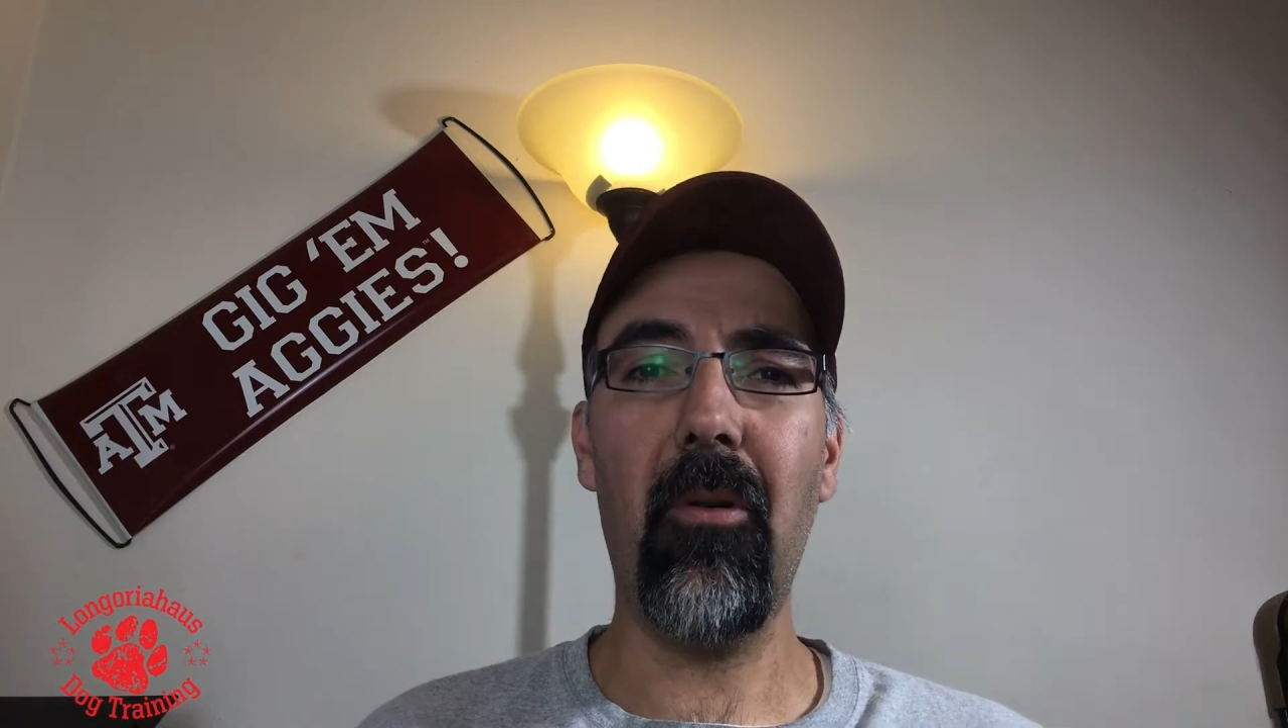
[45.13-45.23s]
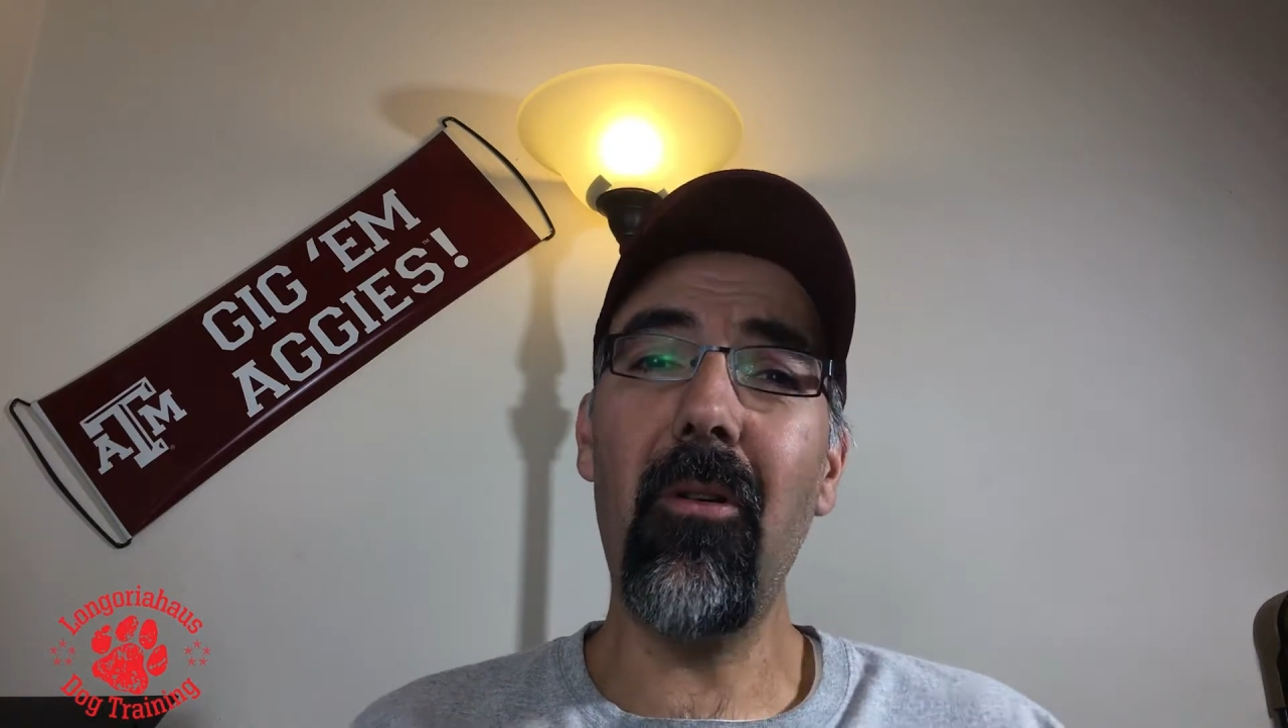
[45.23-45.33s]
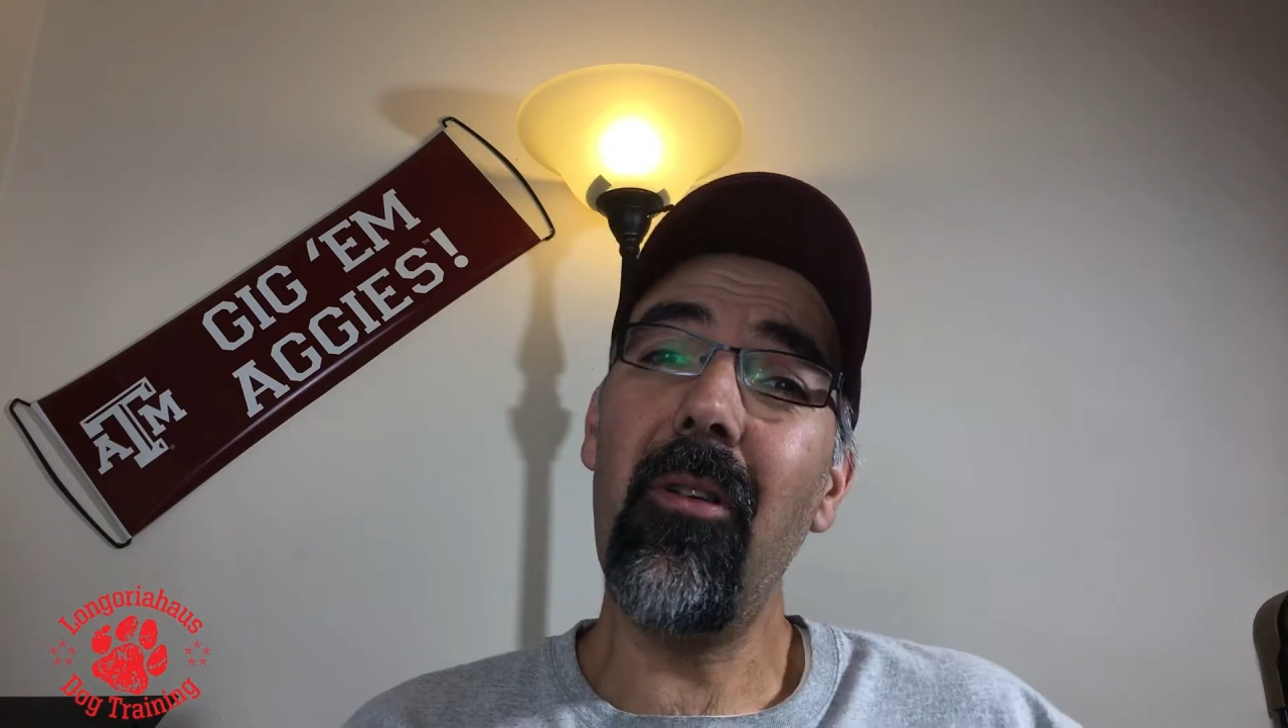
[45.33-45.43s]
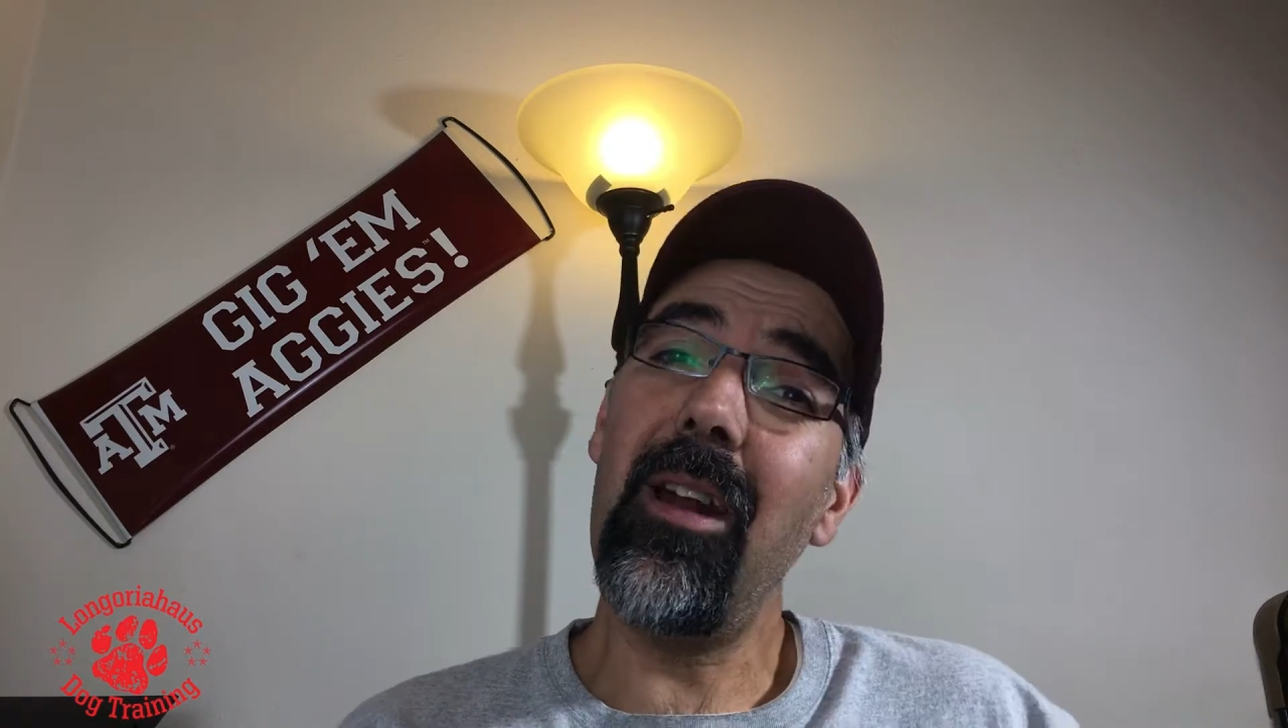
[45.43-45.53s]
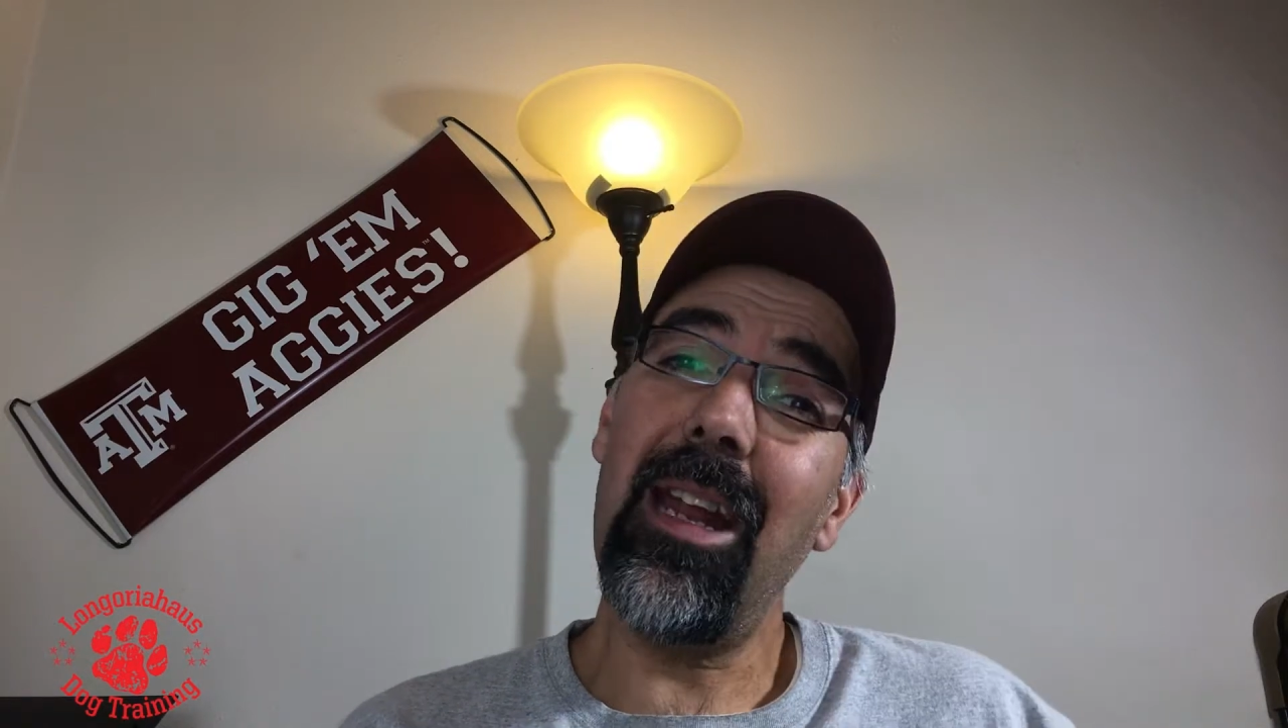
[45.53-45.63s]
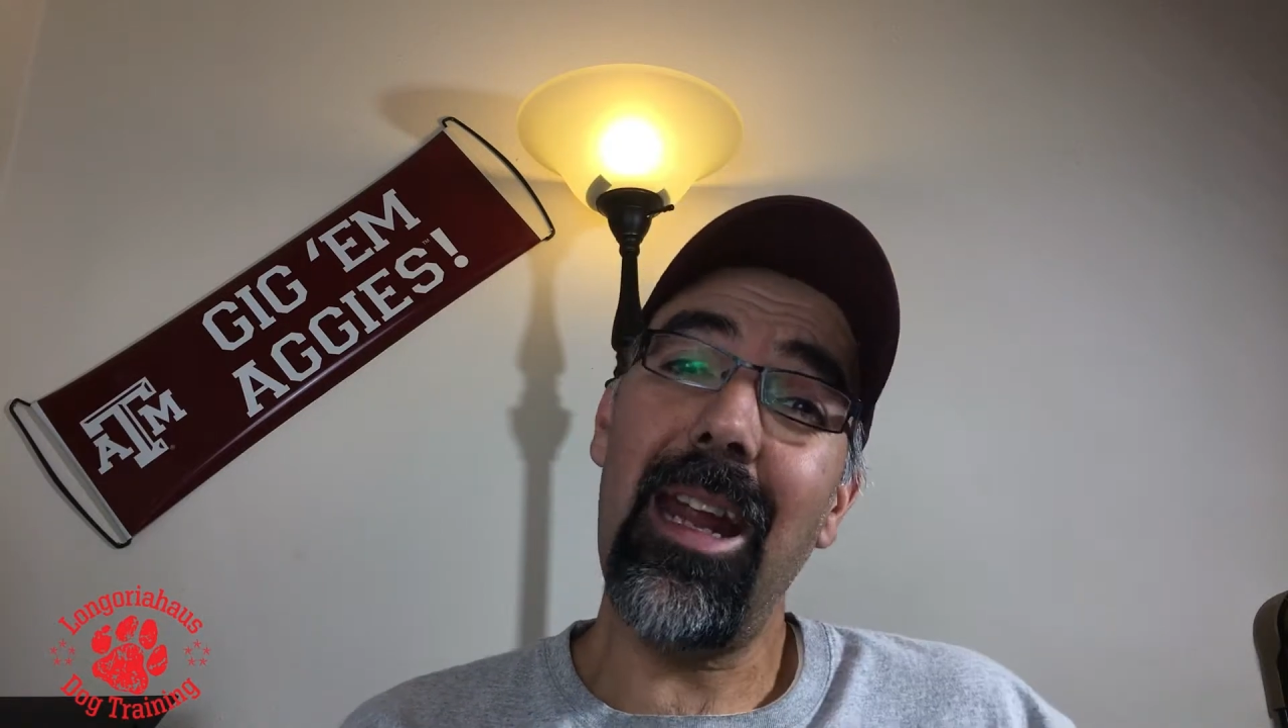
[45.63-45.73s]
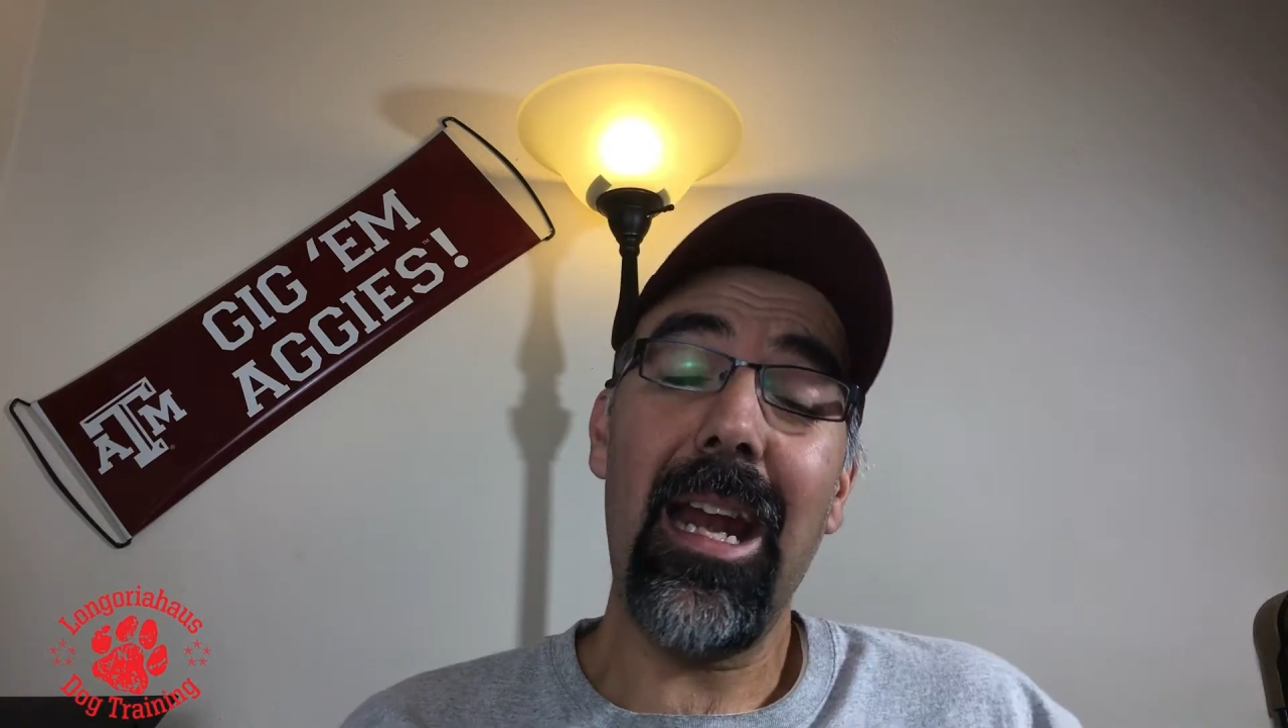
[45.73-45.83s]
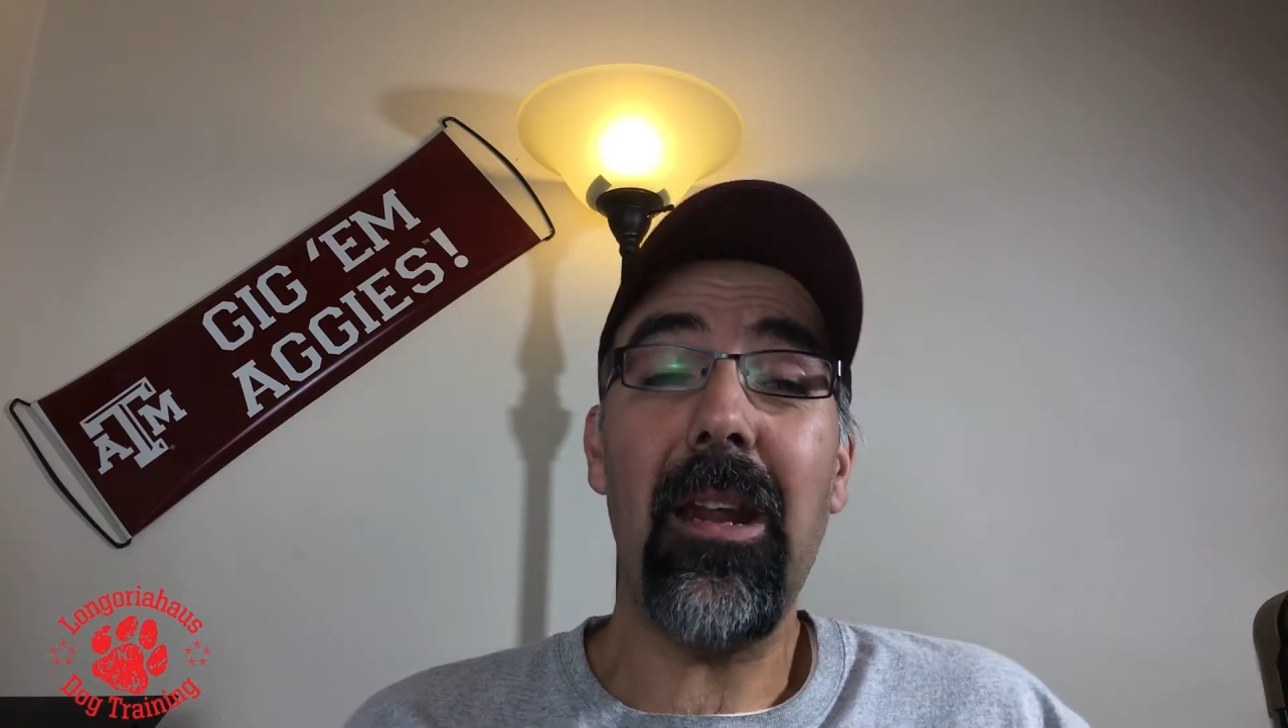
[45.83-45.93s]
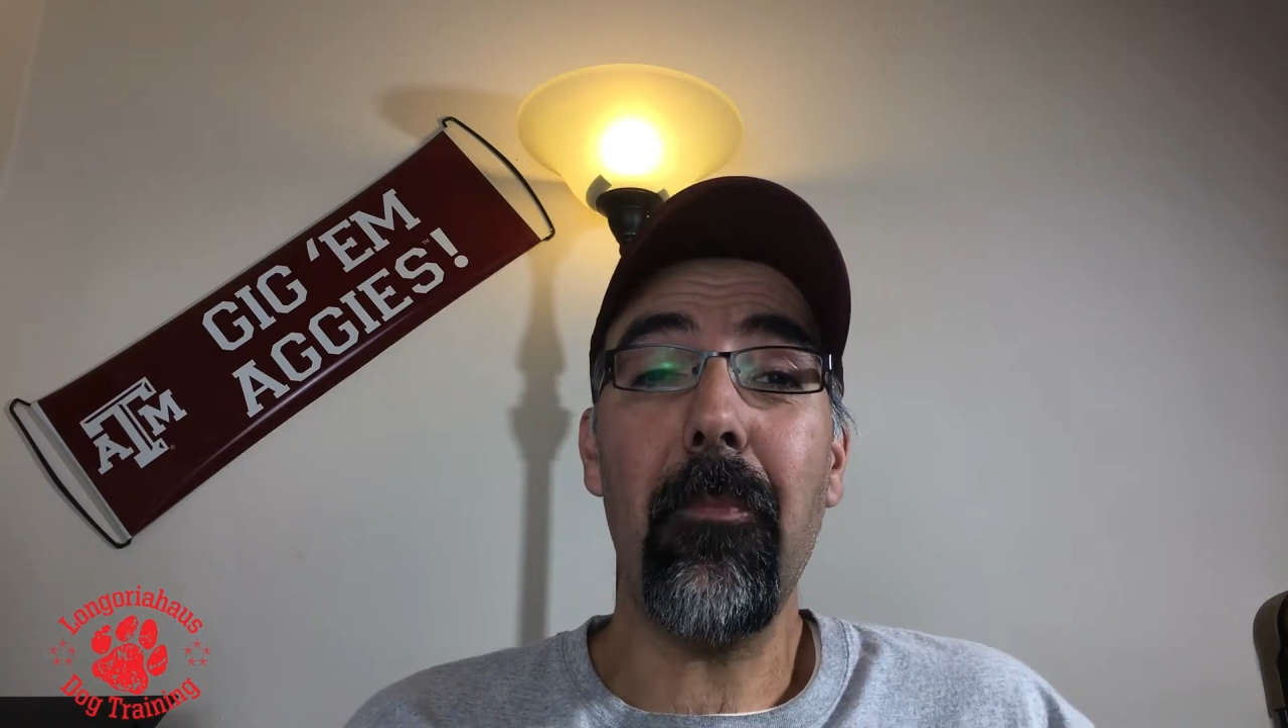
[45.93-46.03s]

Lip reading: or in any